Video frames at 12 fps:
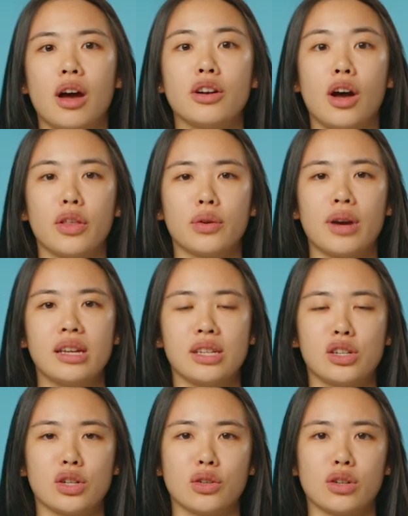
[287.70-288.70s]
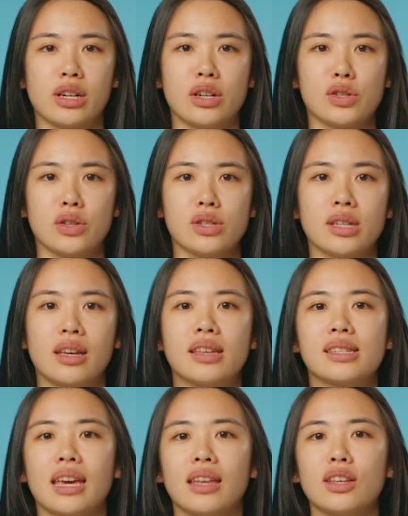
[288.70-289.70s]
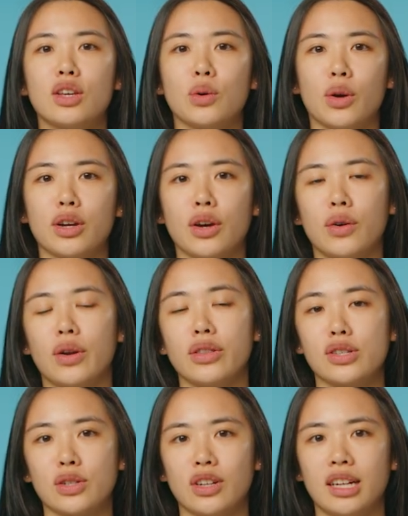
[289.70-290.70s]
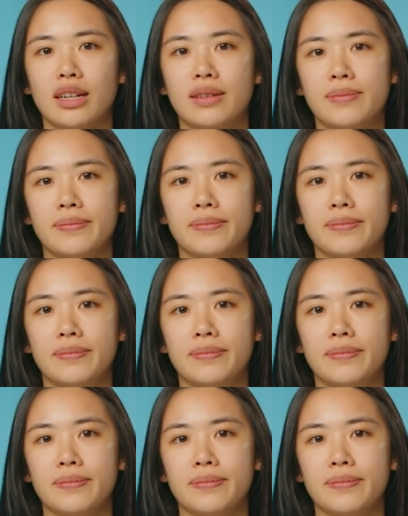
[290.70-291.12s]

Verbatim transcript: on authorization credentials, scan the QR code on the screen.